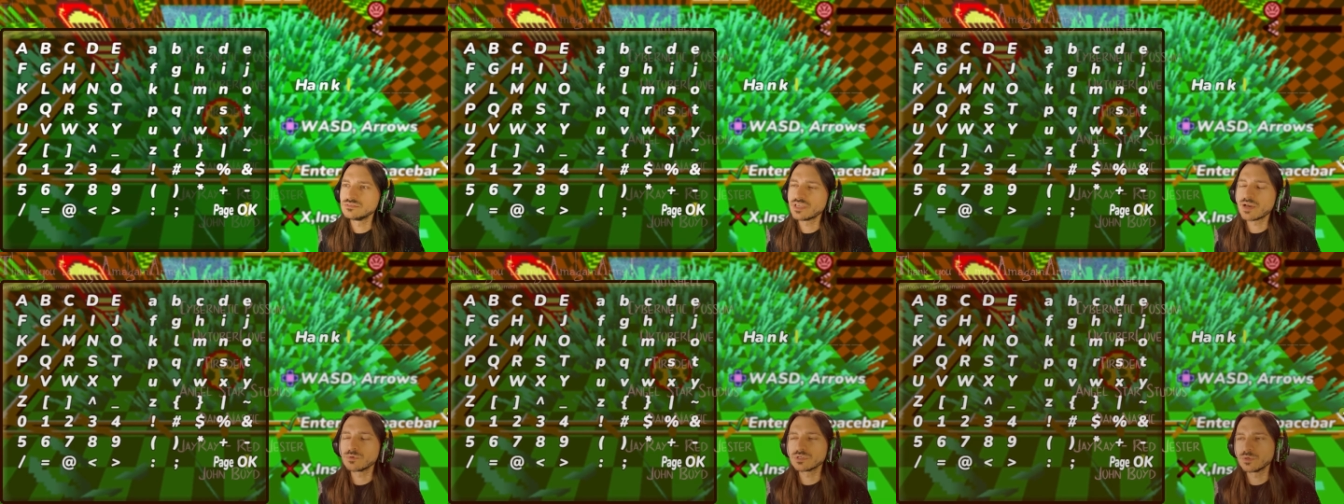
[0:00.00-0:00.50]

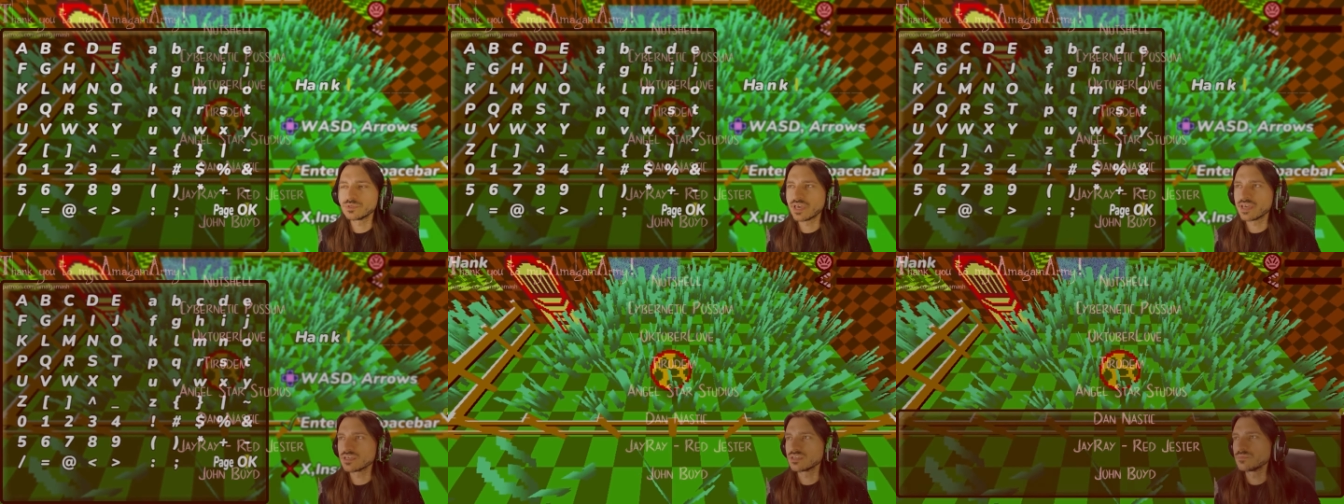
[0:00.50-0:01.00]
Yeah, we'll go with
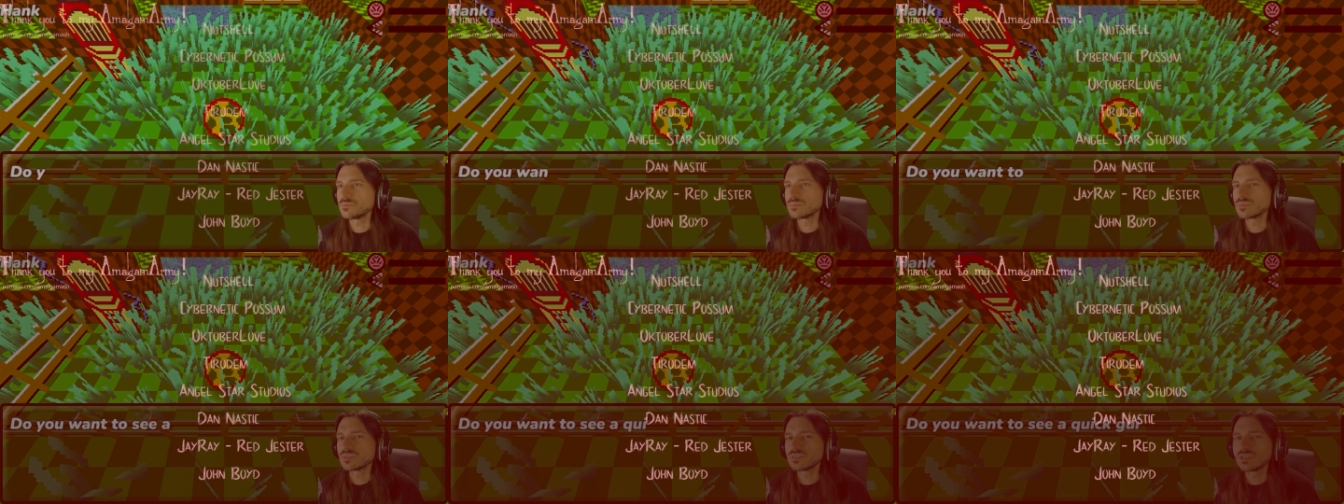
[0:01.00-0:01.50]
Hank.
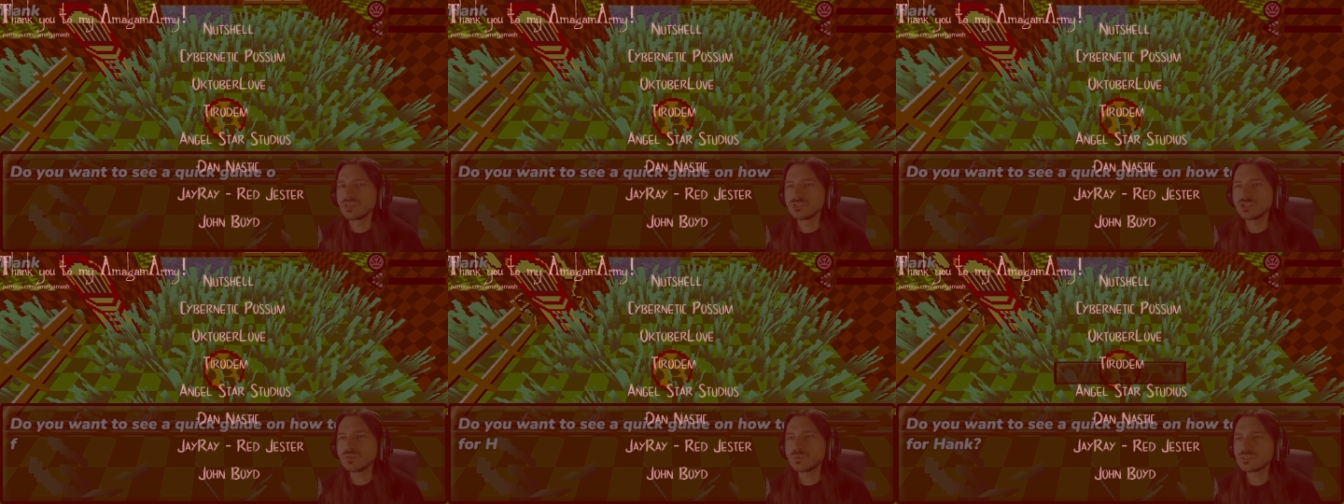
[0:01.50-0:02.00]

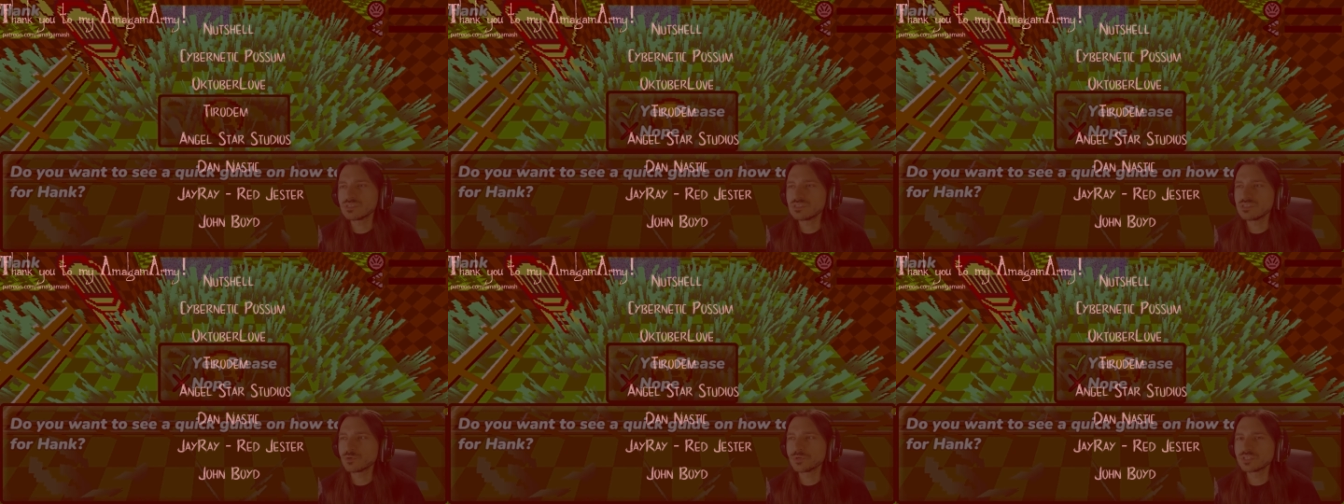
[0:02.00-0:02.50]
Do you want to
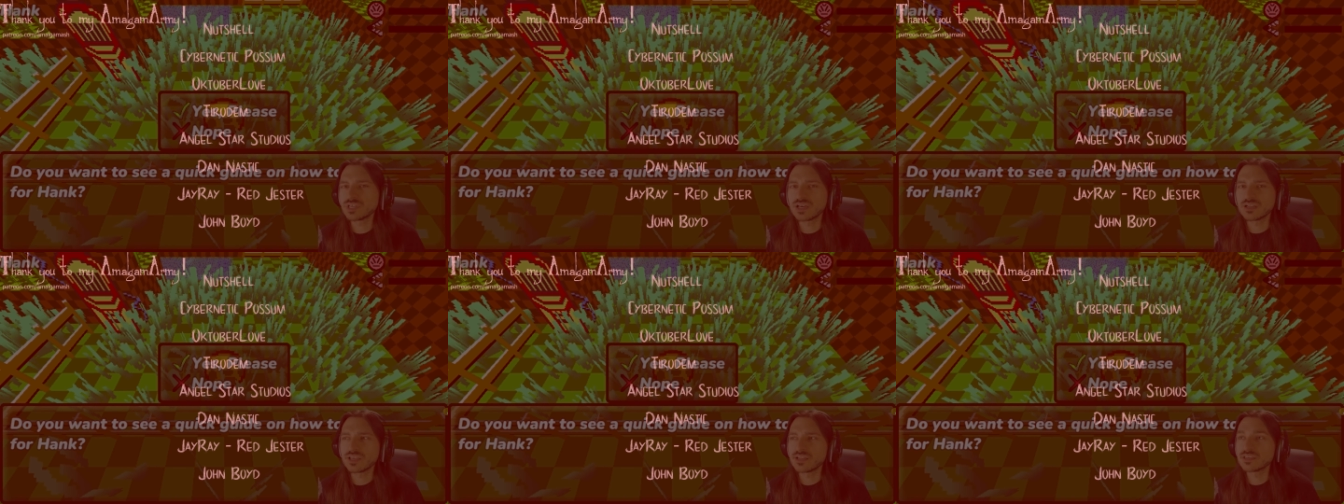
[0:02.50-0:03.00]
see a quick
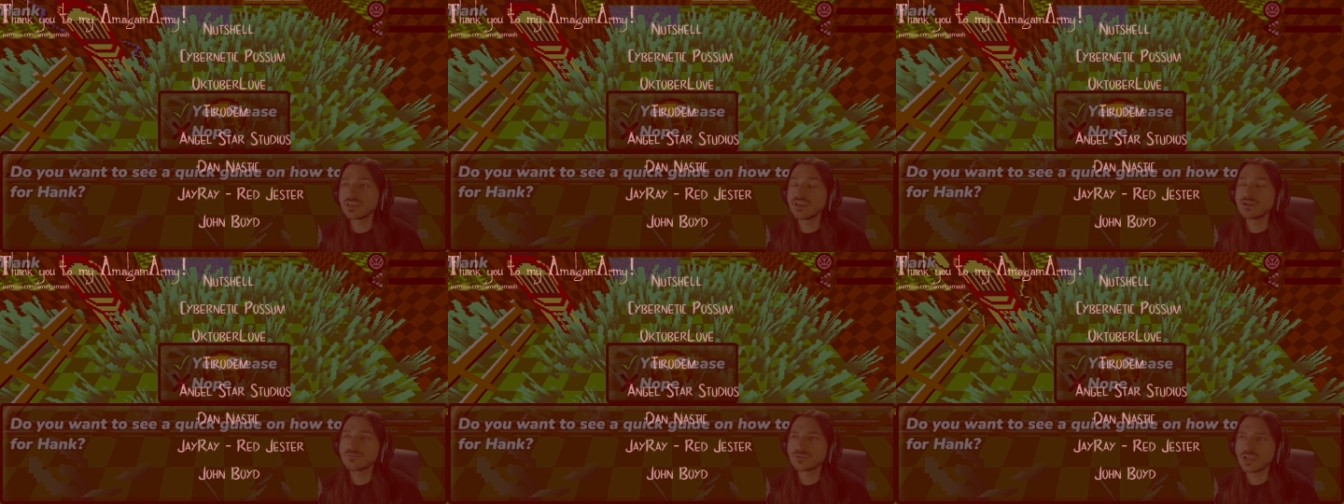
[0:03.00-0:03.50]
guide on how to
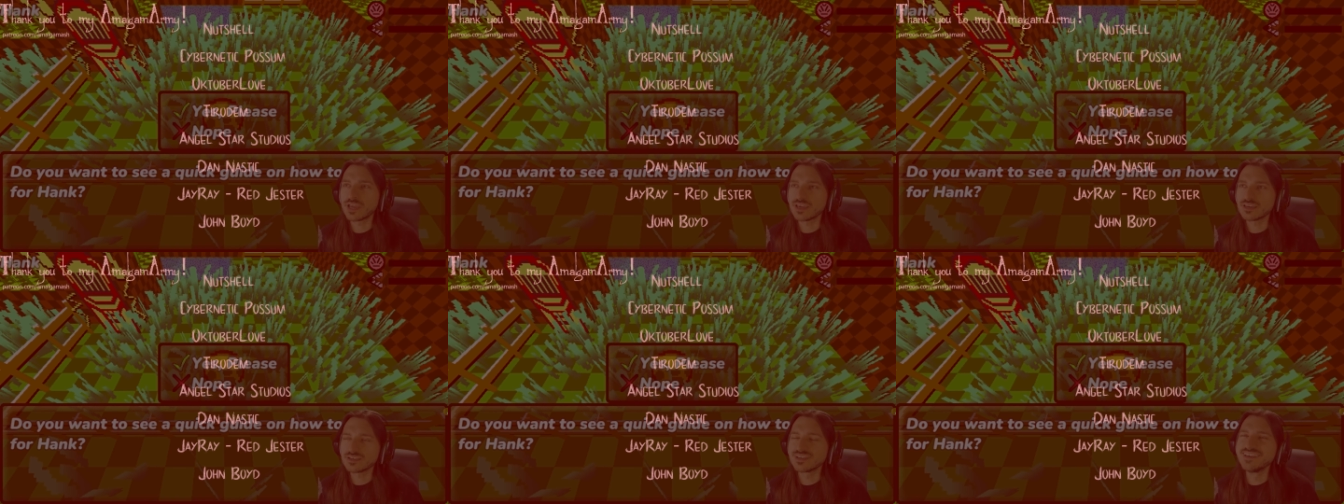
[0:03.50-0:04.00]
care for Hank?